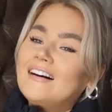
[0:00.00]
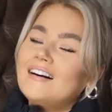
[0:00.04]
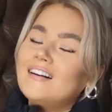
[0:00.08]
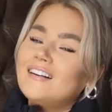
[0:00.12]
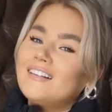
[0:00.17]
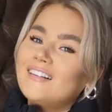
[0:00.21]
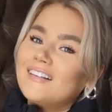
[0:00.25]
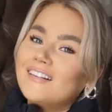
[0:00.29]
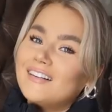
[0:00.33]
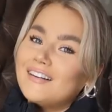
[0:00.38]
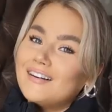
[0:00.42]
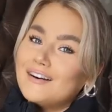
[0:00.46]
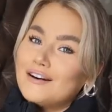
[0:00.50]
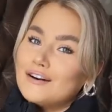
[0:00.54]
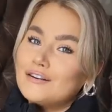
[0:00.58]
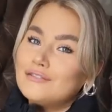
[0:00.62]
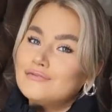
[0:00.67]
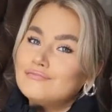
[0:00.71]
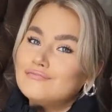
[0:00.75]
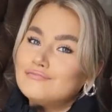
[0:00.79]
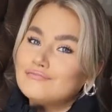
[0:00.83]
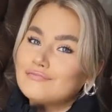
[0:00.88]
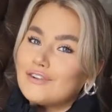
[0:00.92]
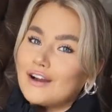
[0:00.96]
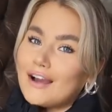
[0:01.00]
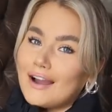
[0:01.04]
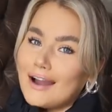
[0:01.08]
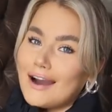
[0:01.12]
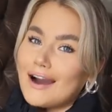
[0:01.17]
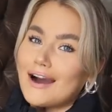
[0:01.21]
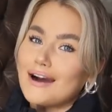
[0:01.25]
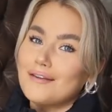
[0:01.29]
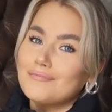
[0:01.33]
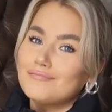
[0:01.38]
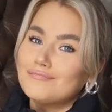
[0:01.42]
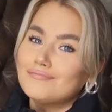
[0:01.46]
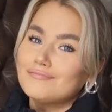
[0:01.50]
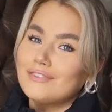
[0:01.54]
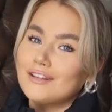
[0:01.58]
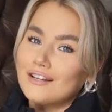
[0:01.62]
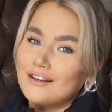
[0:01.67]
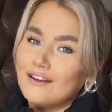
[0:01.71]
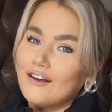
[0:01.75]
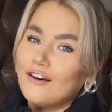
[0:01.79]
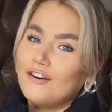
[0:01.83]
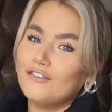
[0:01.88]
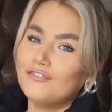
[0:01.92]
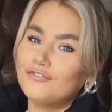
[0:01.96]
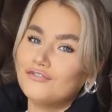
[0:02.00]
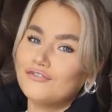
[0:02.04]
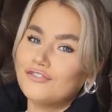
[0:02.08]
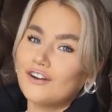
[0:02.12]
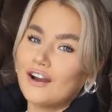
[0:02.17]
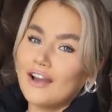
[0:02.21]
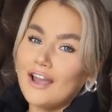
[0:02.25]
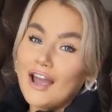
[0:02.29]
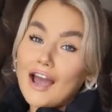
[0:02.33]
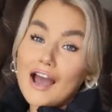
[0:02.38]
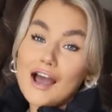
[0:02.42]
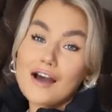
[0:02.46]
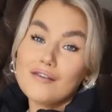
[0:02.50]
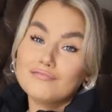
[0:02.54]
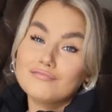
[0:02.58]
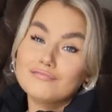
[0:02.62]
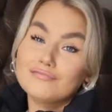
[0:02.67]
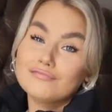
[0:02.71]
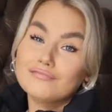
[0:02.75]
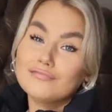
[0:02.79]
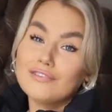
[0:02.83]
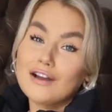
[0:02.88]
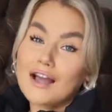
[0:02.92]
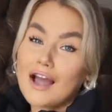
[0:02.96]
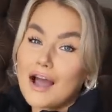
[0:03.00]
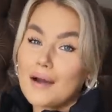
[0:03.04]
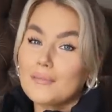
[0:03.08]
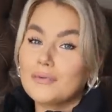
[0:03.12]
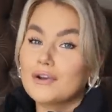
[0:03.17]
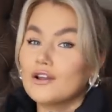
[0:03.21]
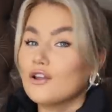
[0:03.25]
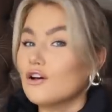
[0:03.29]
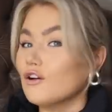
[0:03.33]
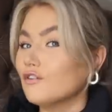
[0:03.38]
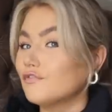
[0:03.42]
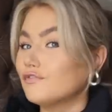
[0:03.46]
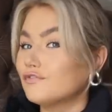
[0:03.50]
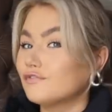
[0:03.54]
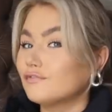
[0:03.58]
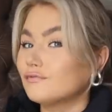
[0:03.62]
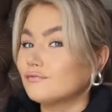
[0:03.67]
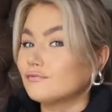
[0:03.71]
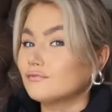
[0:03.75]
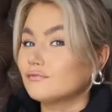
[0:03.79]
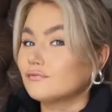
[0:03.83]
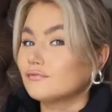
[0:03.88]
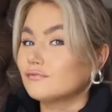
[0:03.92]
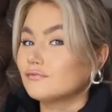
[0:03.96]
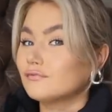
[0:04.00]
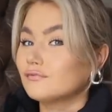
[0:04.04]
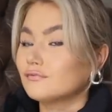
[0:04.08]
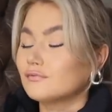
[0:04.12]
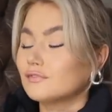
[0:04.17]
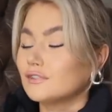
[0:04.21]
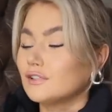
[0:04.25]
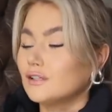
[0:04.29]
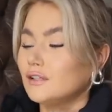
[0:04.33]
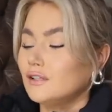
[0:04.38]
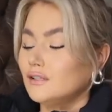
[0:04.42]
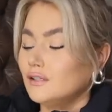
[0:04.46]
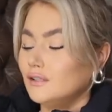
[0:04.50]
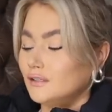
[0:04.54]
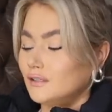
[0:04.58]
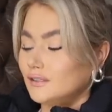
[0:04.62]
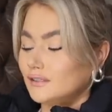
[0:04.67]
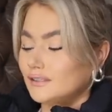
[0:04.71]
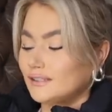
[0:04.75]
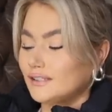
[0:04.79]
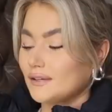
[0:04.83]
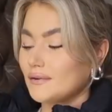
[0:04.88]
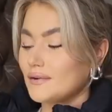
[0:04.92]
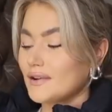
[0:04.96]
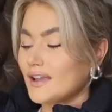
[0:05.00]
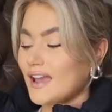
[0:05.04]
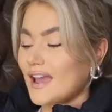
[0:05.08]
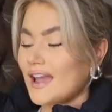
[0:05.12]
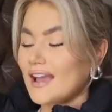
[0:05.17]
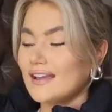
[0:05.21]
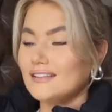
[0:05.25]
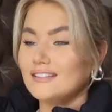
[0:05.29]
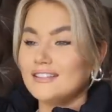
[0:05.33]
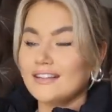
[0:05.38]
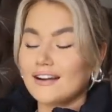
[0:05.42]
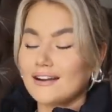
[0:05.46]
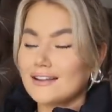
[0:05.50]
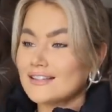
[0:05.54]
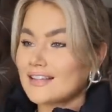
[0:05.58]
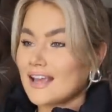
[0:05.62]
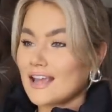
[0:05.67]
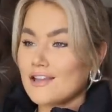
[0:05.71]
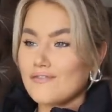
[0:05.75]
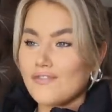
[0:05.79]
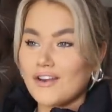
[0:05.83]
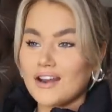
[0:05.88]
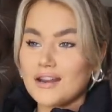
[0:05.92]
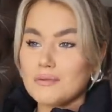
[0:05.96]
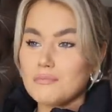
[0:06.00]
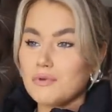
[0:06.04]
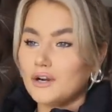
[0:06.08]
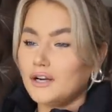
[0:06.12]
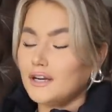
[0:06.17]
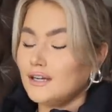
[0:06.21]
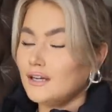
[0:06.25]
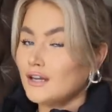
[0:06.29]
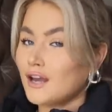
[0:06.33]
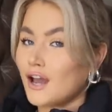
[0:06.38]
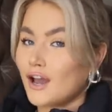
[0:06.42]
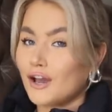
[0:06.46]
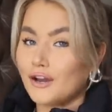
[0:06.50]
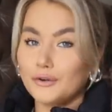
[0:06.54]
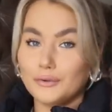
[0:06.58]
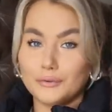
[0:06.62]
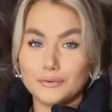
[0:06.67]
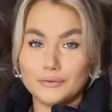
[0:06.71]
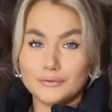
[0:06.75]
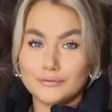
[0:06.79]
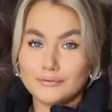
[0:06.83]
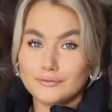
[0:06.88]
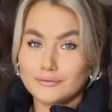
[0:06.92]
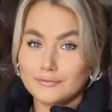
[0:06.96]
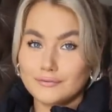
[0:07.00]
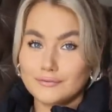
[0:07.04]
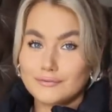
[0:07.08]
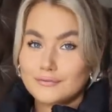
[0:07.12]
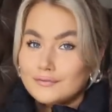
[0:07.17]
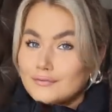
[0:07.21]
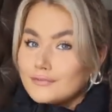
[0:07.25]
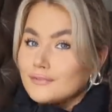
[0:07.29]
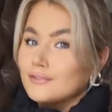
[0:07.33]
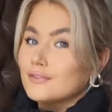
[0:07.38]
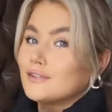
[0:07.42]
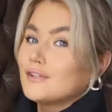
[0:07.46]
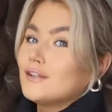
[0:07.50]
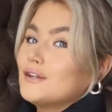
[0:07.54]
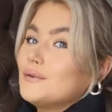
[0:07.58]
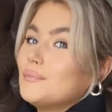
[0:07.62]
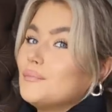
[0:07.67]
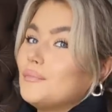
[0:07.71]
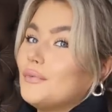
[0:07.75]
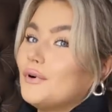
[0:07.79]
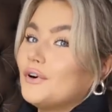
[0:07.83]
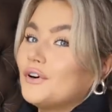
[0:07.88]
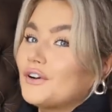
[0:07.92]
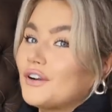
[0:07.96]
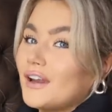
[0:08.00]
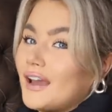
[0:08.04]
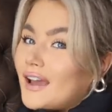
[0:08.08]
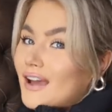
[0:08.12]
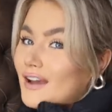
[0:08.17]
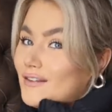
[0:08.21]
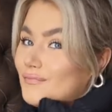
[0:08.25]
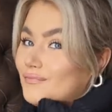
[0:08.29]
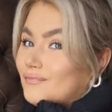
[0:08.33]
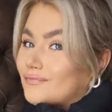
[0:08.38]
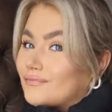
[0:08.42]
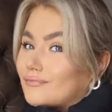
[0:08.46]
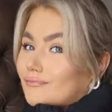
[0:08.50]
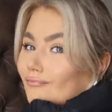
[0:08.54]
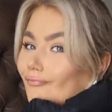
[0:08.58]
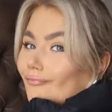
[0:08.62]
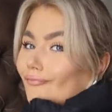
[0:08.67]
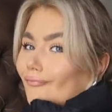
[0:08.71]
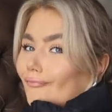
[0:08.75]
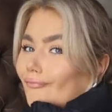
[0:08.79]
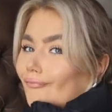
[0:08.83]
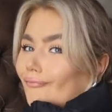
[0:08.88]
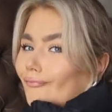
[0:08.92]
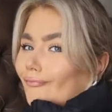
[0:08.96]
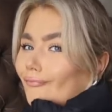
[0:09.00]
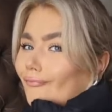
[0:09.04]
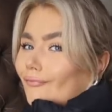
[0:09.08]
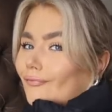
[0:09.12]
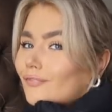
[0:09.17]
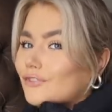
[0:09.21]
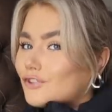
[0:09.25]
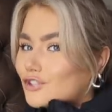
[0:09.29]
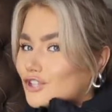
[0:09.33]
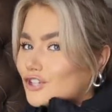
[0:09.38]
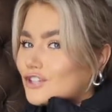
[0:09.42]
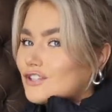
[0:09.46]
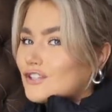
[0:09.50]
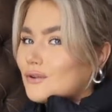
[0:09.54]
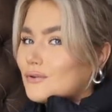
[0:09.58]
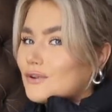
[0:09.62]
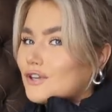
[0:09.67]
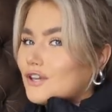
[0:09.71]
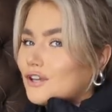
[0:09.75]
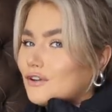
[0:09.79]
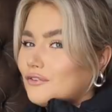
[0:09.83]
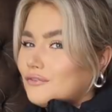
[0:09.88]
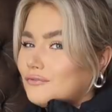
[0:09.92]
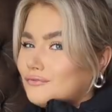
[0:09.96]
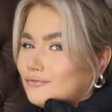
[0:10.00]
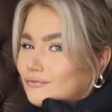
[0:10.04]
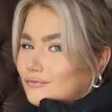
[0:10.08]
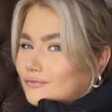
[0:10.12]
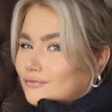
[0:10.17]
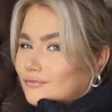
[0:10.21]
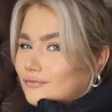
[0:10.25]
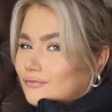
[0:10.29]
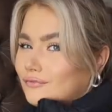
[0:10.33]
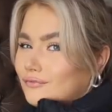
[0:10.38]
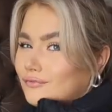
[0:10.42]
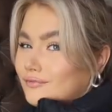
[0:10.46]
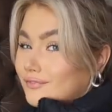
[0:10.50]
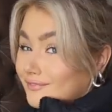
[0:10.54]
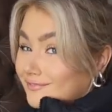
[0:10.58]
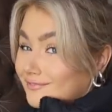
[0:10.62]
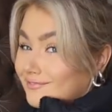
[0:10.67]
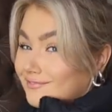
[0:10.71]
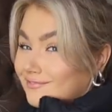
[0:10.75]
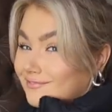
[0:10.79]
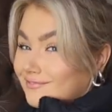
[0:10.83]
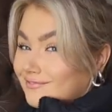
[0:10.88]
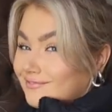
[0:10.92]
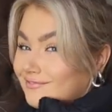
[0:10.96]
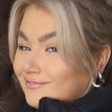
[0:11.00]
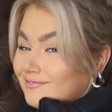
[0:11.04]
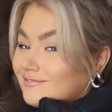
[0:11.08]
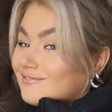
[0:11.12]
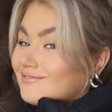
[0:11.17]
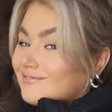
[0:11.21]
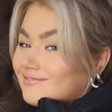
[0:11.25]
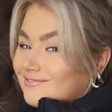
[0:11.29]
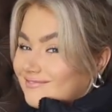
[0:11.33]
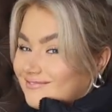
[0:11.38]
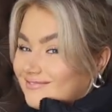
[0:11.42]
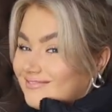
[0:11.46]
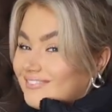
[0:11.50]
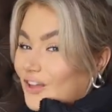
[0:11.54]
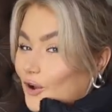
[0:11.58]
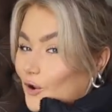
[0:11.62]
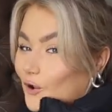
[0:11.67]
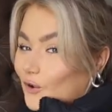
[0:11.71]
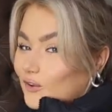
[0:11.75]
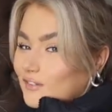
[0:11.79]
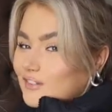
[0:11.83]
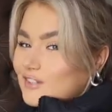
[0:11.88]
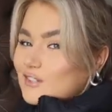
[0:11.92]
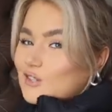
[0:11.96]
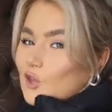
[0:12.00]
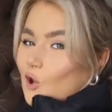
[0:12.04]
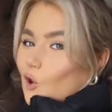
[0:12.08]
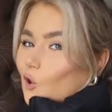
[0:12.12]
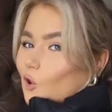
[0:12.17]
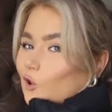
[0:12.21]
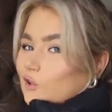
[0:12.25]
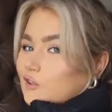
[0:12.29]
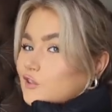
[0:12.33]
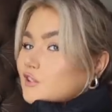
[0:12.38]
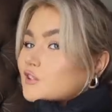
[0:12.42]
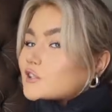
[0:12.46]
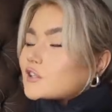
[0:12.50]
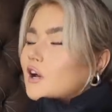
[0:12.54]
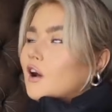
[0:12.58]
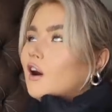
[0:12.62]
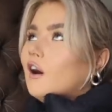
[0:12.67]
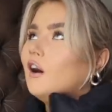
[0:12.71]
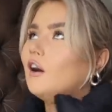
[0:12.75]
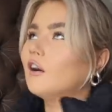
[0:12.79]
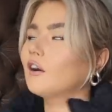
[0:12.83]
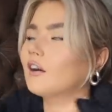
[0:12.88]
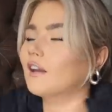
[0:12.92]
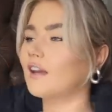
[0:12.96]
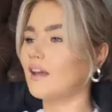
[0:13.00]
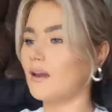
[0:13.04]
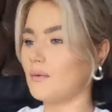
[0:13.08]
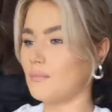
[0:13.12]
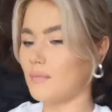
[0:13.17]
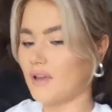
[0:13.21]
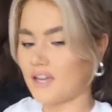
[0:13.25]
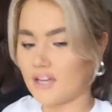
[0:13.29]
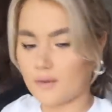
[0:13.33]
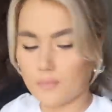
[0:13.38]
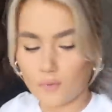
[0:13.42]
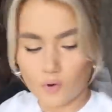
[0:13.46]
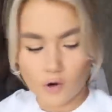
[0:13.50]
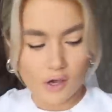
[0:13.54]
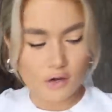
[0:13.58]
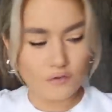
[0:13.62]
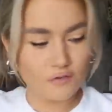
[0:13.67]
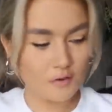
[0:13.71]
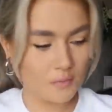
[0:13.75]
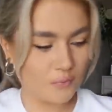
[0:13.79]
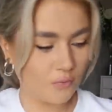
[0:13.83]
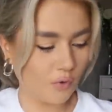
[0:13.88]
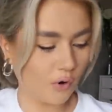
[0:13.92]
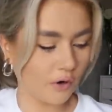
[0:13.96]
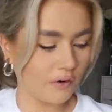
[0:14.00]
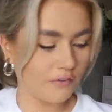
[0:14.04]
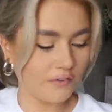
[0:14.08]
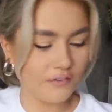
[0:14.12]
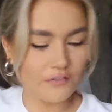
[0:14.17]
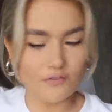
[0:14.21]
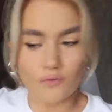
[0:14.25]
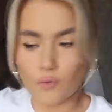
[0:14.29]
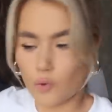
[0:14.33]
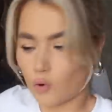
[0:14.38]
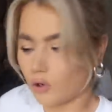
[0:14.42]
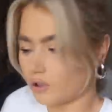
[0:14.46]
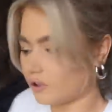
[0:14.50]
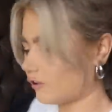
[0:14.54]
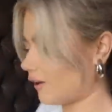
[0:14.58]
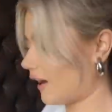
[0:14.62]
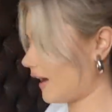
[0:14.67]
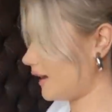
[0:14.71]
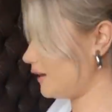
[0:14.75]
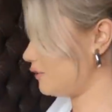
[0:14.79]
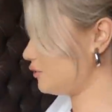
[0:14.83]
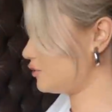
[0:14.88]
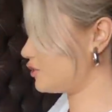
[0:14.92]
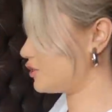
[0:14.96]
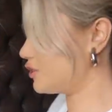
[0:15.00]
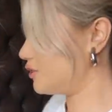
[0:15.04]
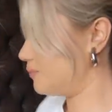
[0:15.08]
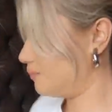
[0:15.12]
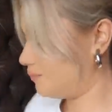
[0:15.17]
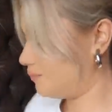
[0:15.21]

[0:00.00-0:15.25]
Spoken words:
Oh, I am in love. I am in love. So again, did I save any money? No. But she's so cute. Thoughts. I'm gonna get makeup all over before I've even worn her out.